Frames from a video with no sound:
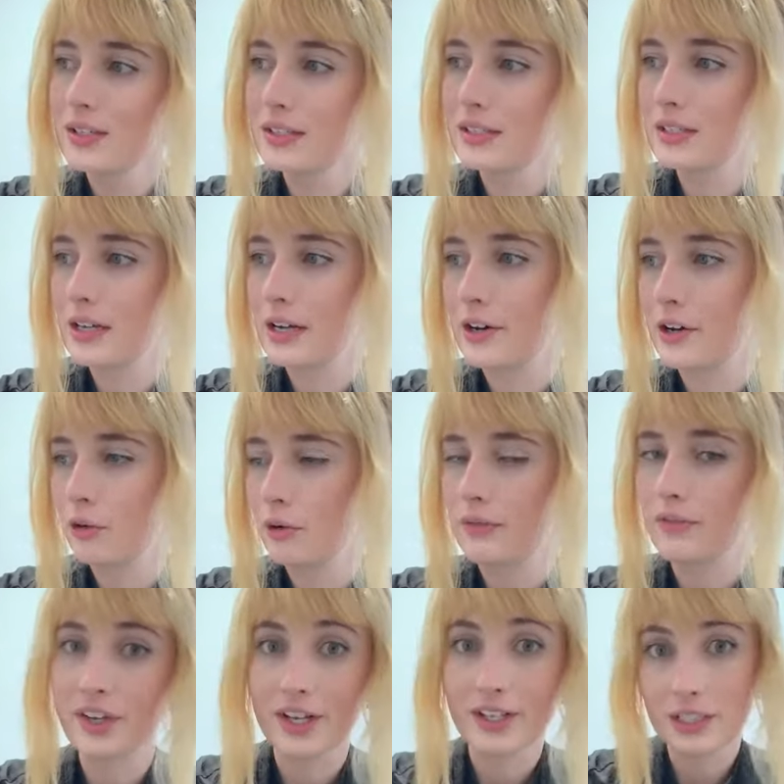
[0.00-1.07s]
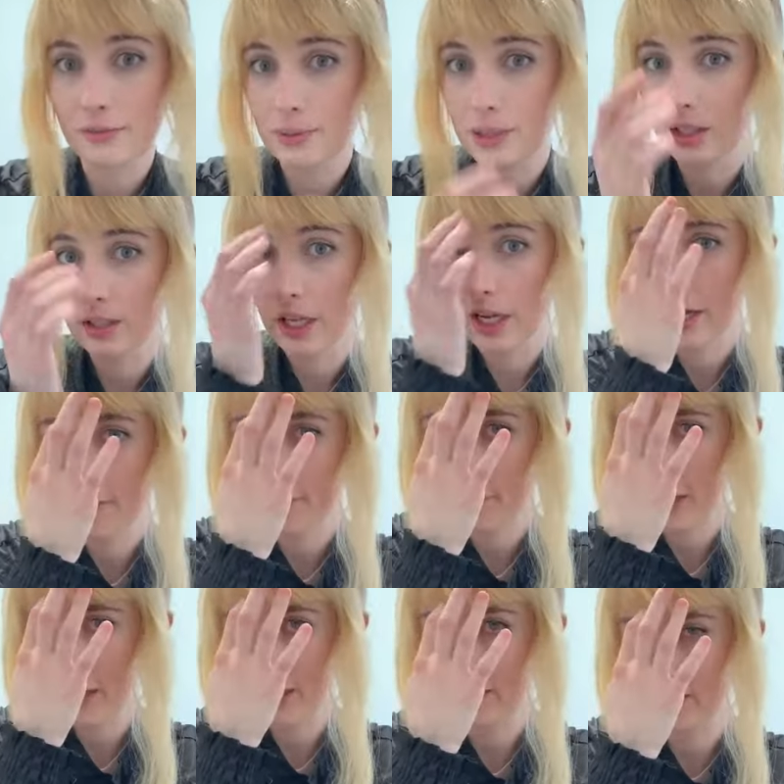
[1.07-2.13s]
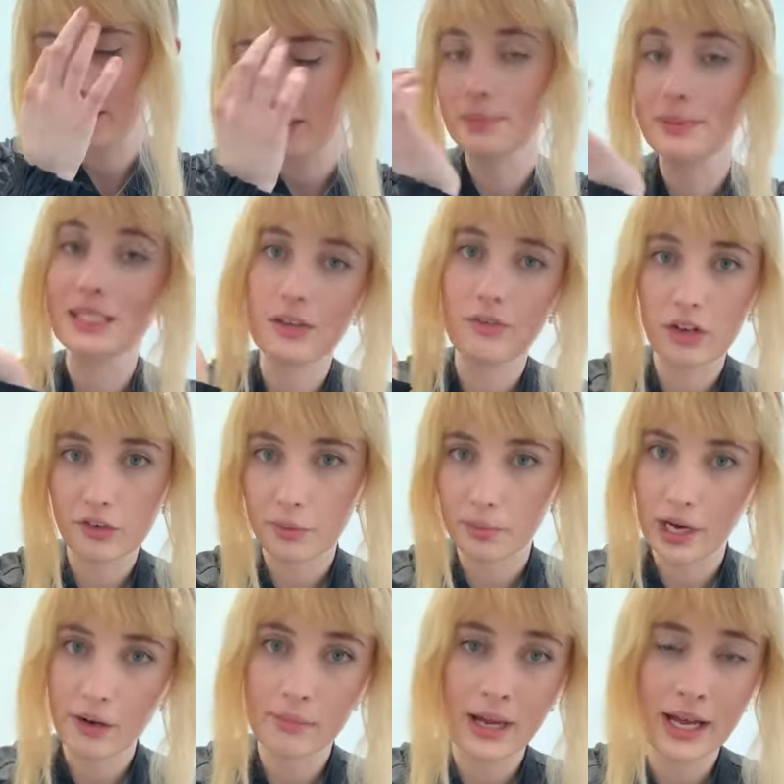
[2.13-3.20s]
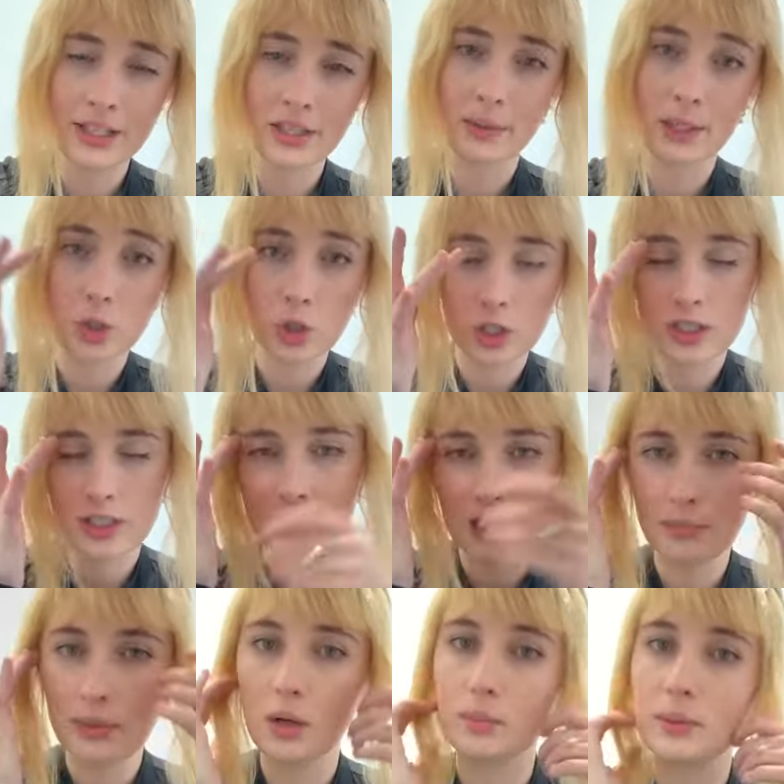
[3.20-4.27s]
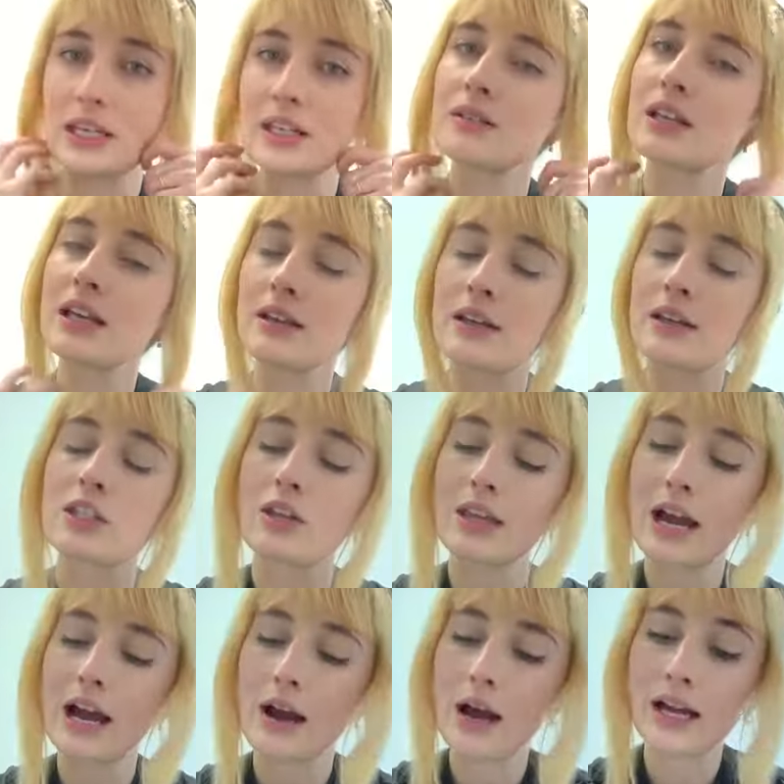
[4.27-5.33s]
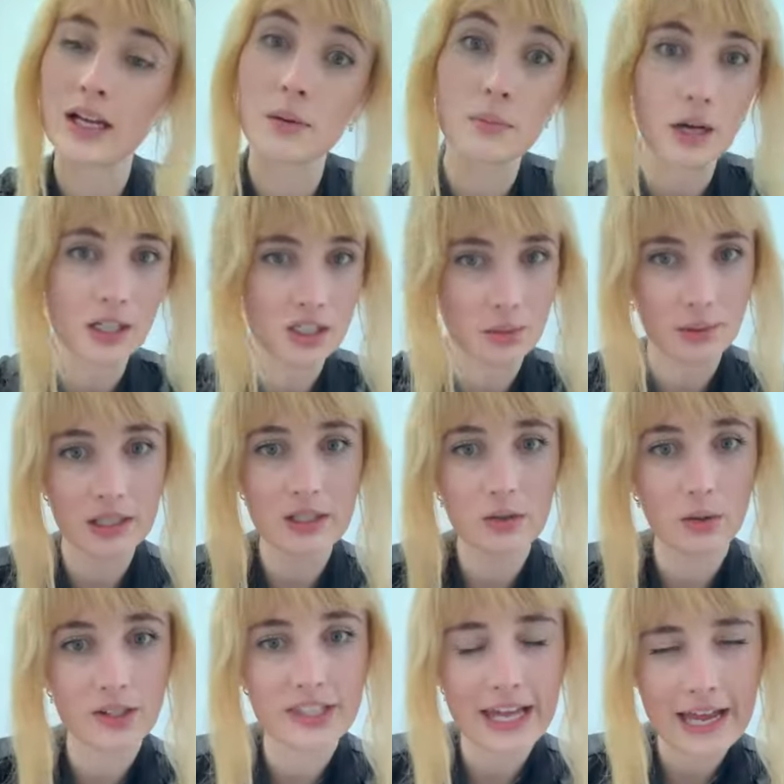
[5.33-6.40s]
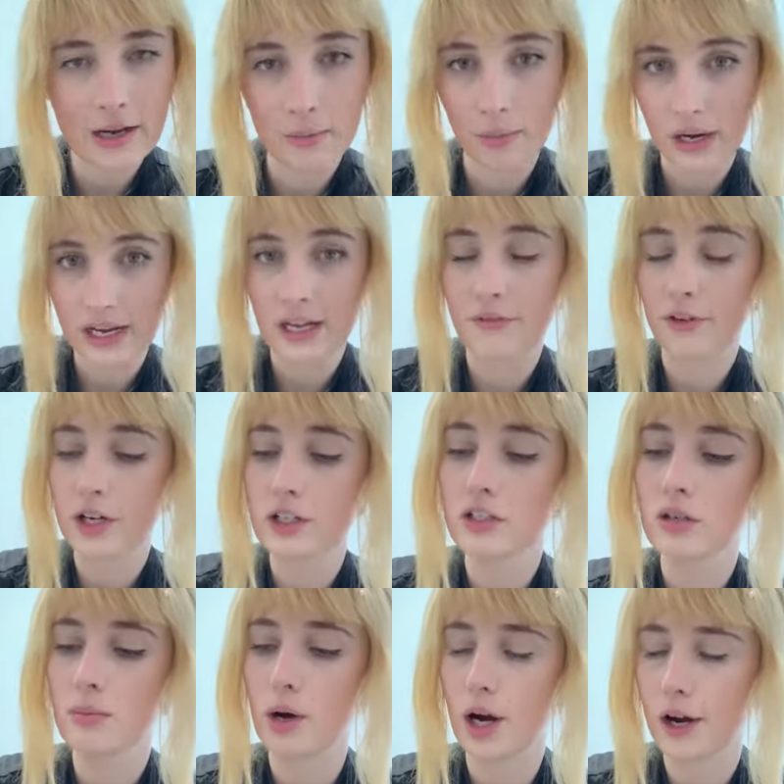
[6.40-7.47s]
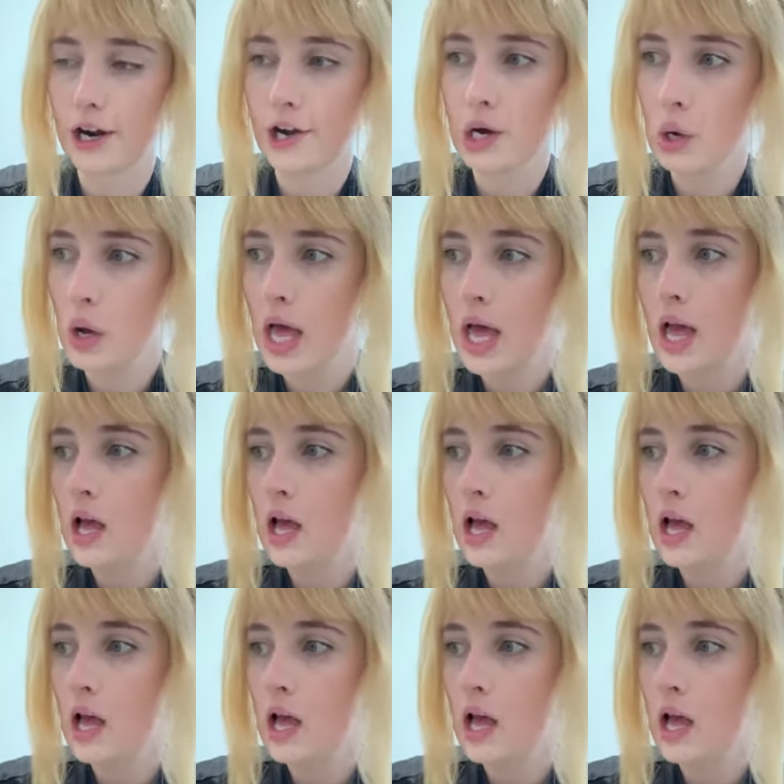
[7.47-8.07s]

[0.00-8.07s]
So if you guys have been on the hunt for anything specific from Hermes, make sure to email me so that I can possibly source it and bring it for you tomorrow.